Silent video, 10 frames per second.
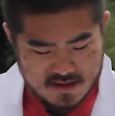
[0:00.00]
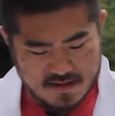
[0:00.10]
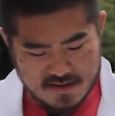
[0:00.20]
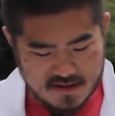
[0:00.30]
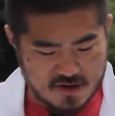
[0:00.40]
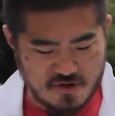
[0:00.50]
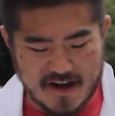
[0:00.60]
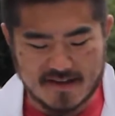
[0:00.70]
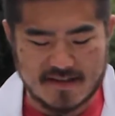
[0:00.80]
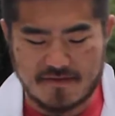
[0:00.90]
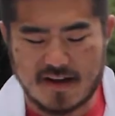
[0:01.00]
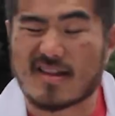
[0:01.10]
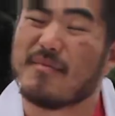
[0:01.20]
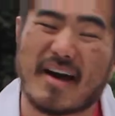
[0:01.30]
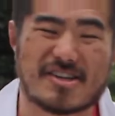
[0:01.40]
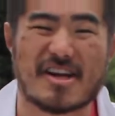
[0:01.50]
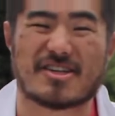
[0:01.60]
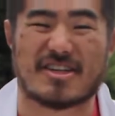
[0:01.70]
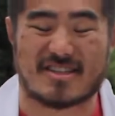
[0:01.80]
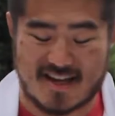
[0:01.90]
the creativity and the
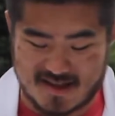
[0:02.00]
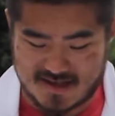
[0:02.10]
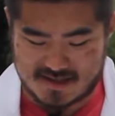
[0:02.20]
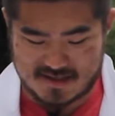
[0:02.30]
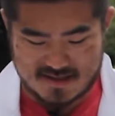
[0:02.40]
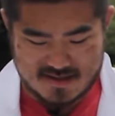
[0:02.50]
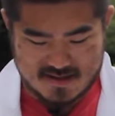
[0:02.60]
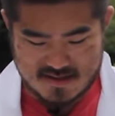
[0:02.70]
imagination is endless.